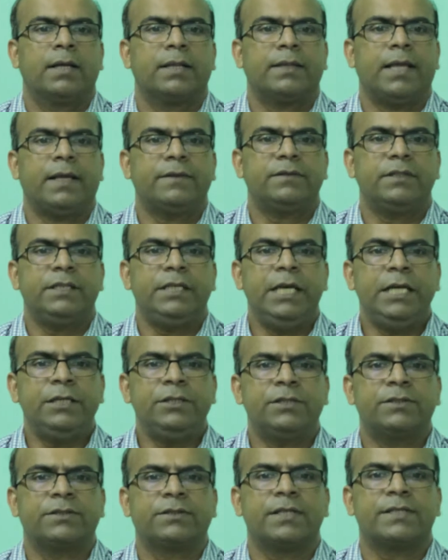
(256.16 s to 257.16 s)
Thus,
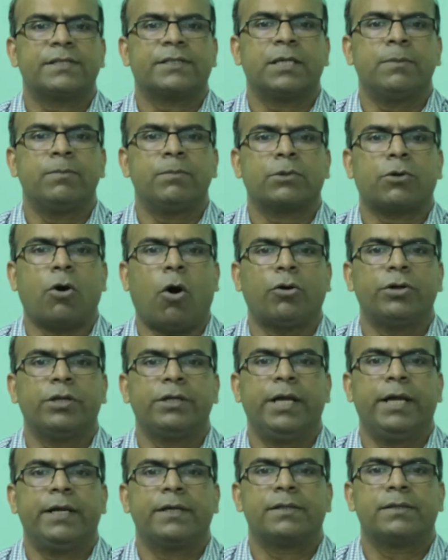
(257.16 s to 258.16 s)
each system
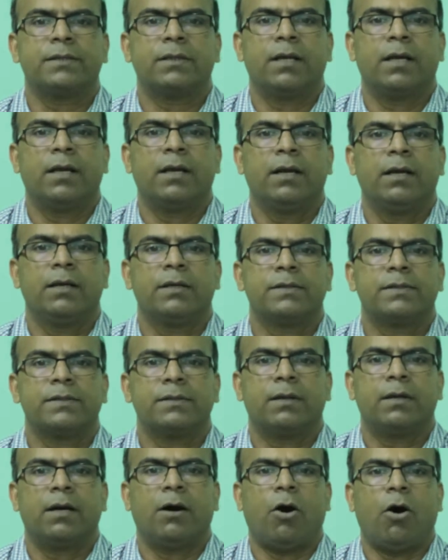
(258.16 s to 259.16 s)
coordinate
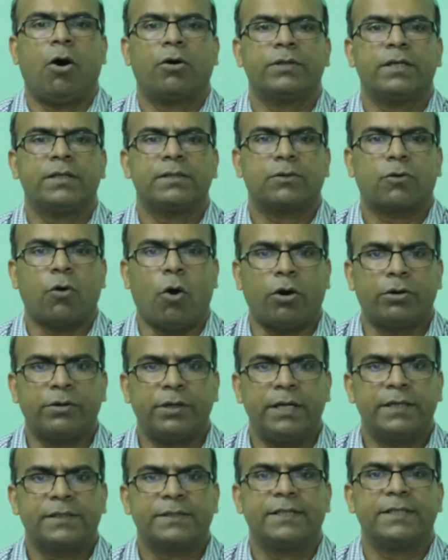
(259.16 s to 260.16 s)
or the
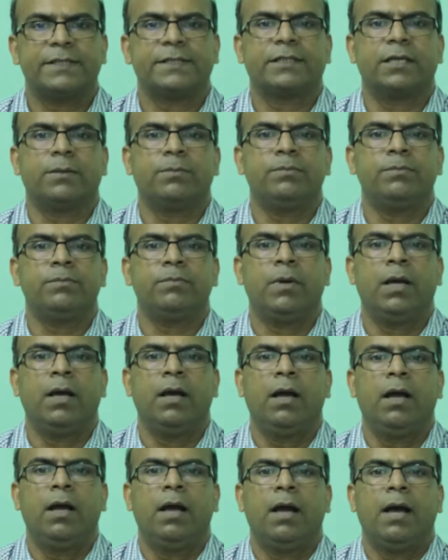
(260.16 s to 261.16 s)
coordinate
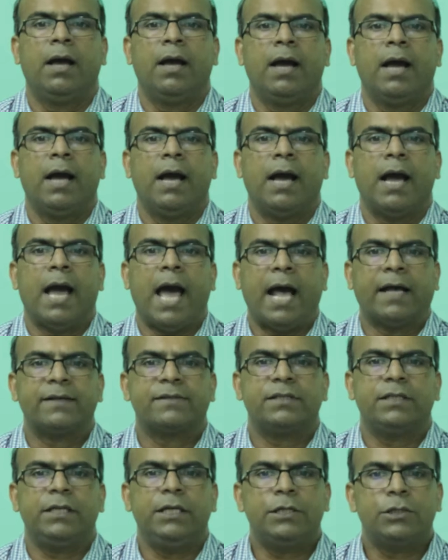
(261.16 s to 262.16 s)
system
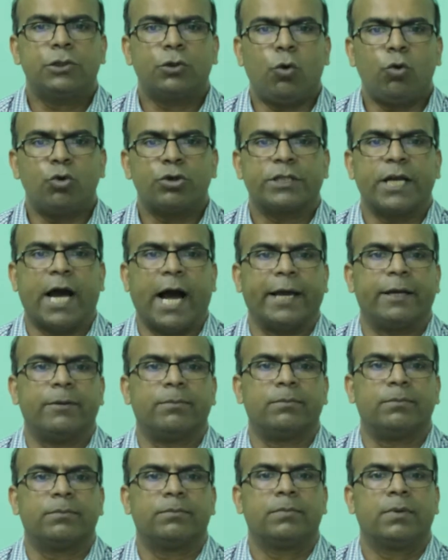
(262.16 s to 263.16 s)
has its own
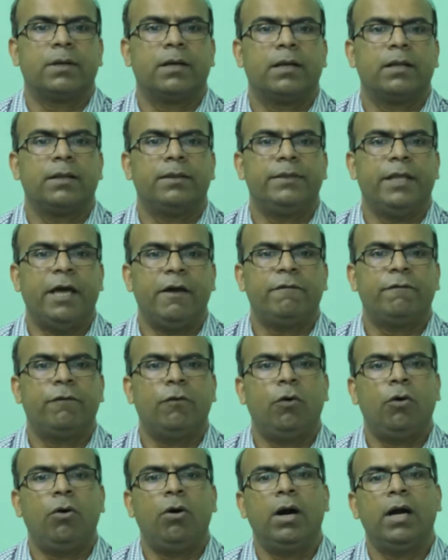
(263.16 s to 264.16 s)
time.
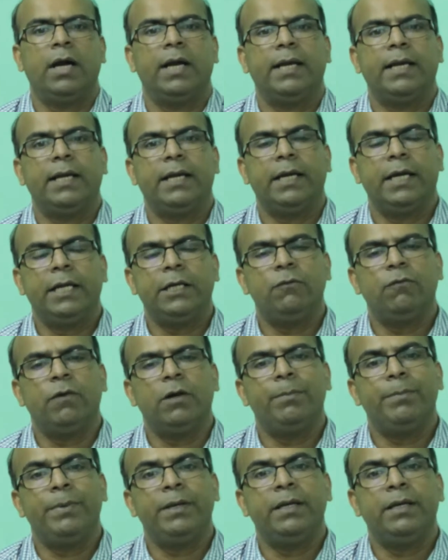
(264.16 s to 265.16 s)
Therefore, it
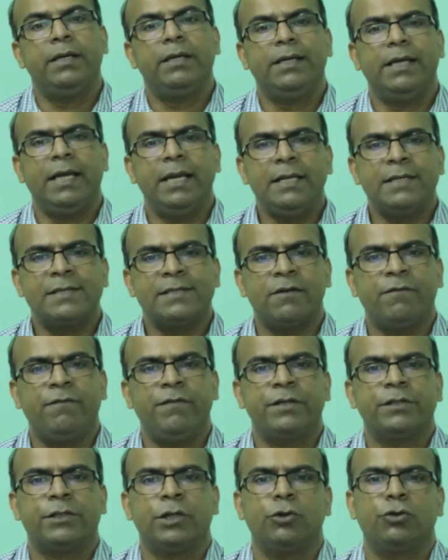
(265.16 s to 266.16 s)
will be
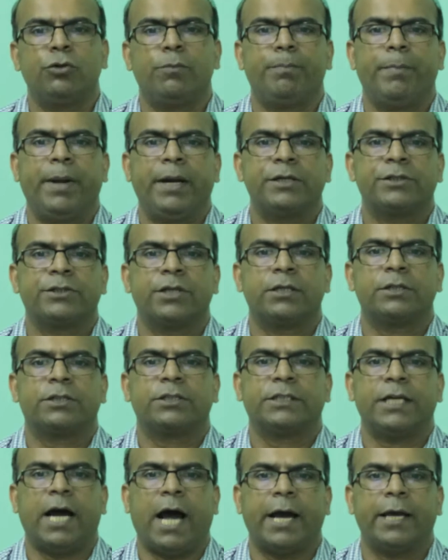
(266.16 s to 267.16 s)
insufficient to
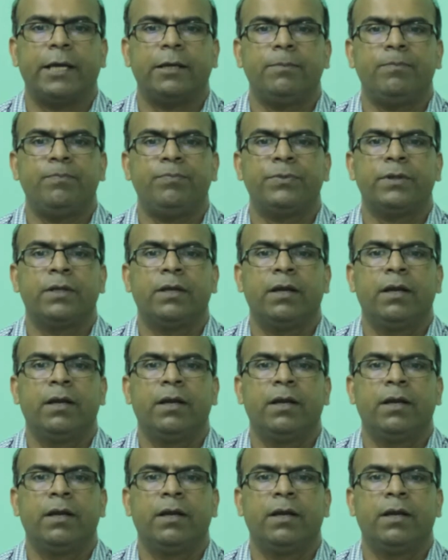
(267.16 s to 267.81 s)
mention time